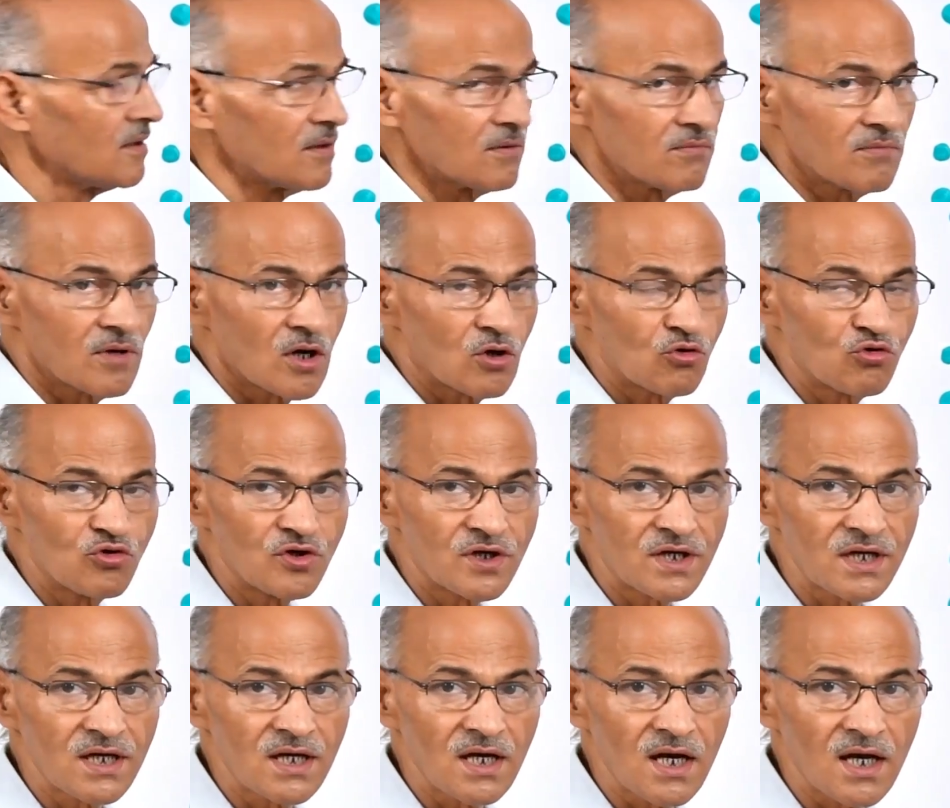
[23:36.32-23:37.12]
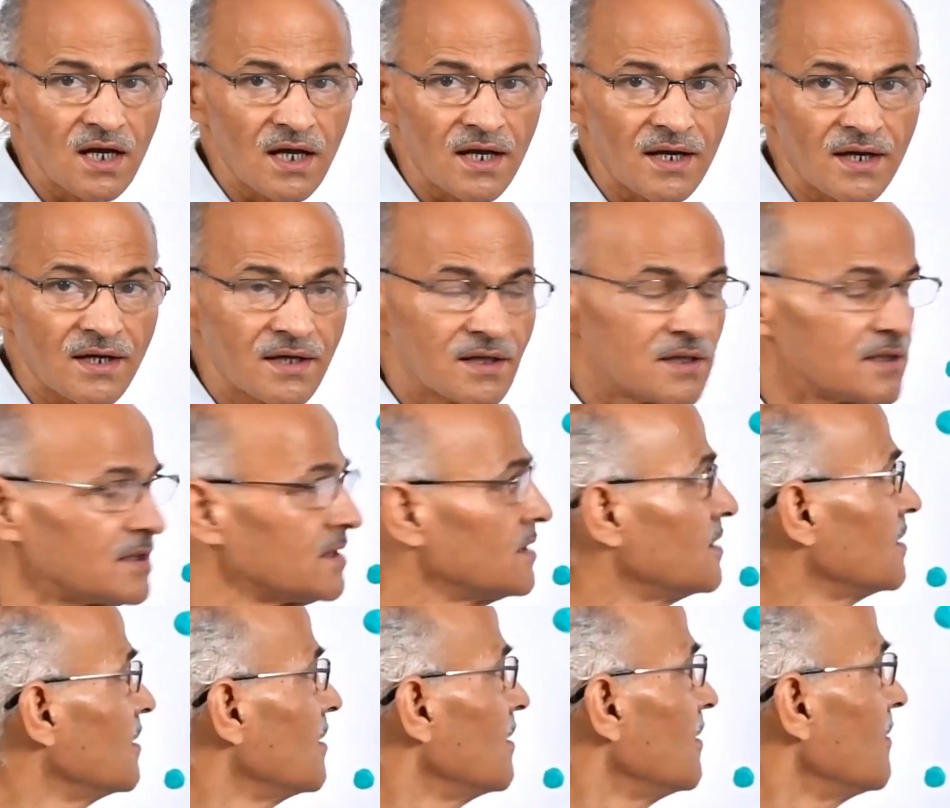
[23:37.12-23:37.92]
mountain land,
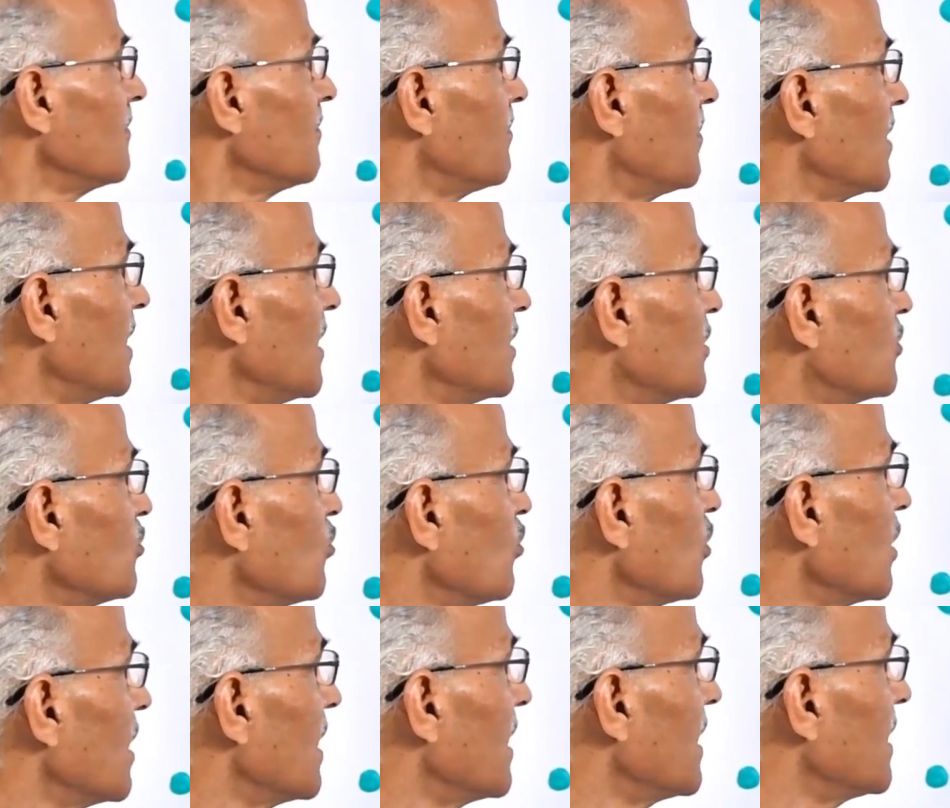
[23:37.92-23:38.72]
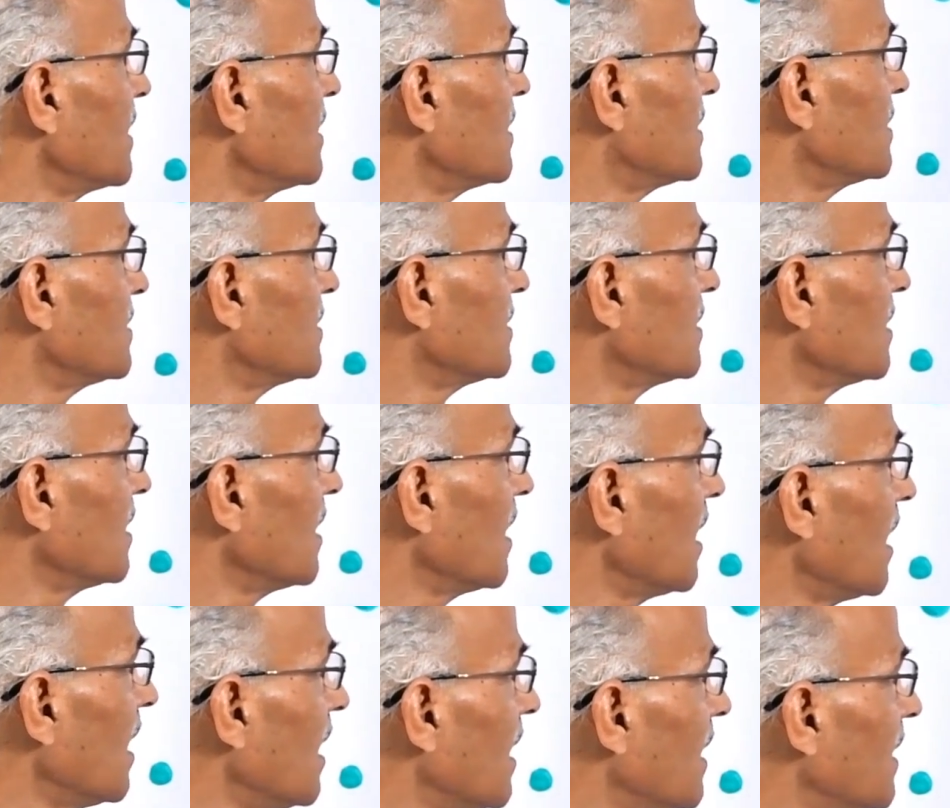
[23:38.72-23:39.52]
plateau land,
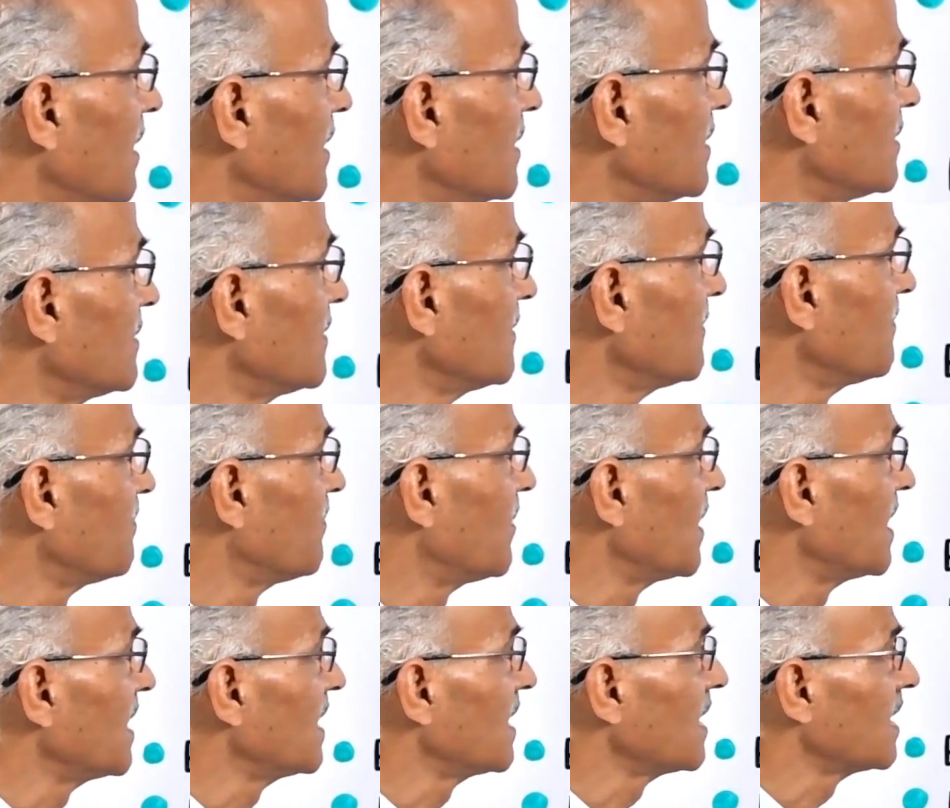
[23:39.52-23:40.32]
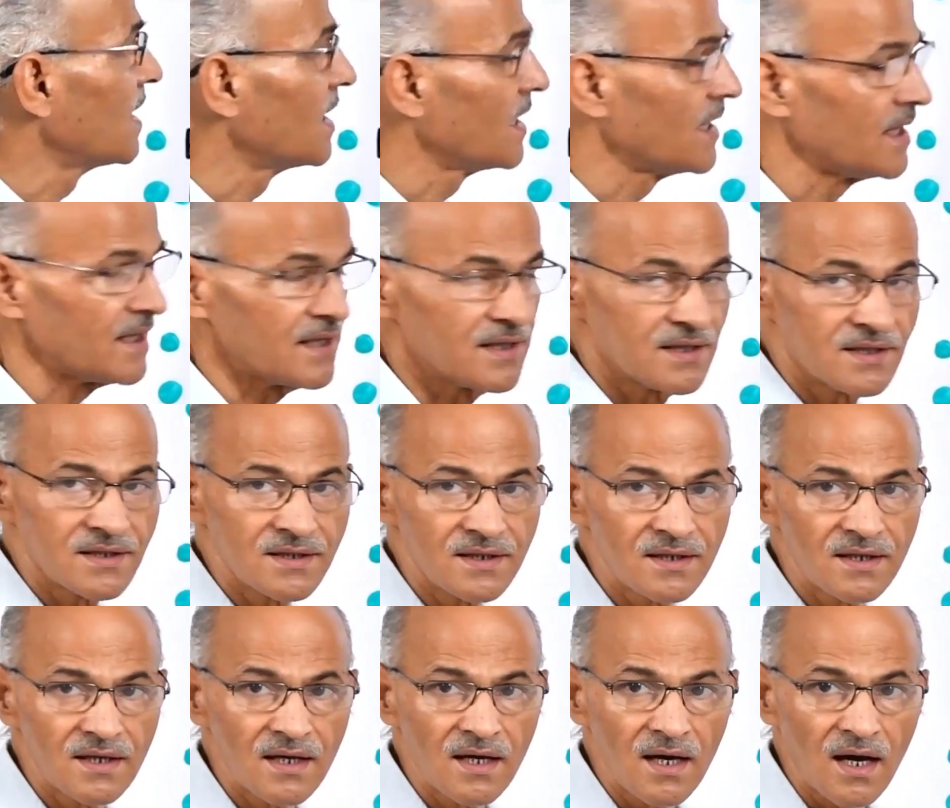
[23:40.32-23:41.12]
and plain land.
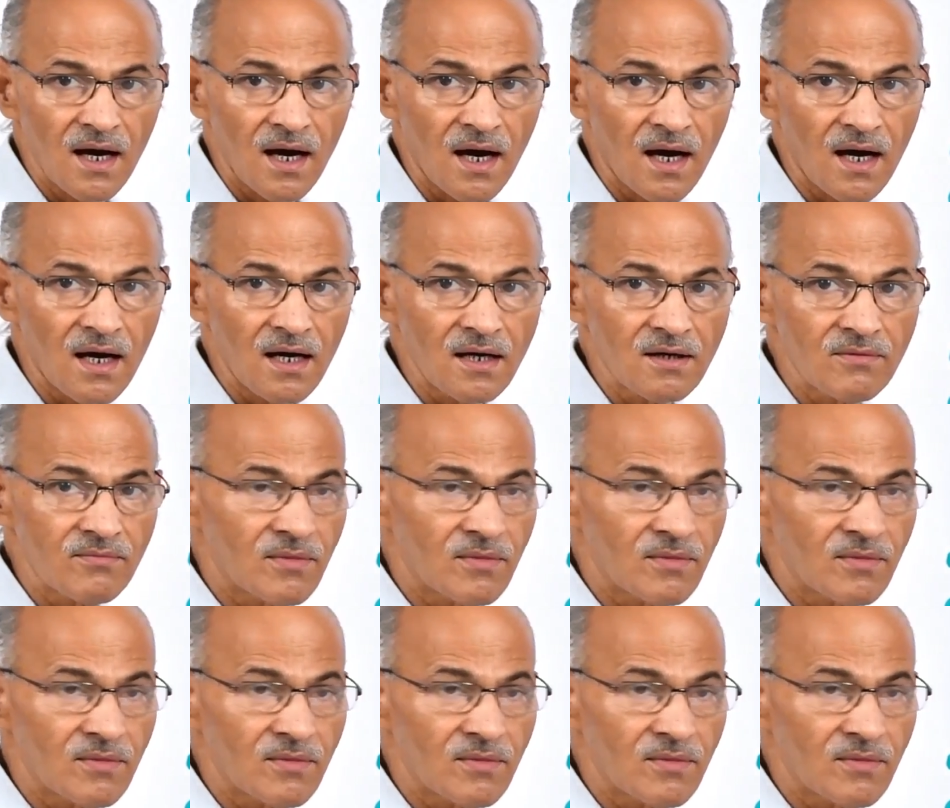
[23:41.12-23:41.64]
On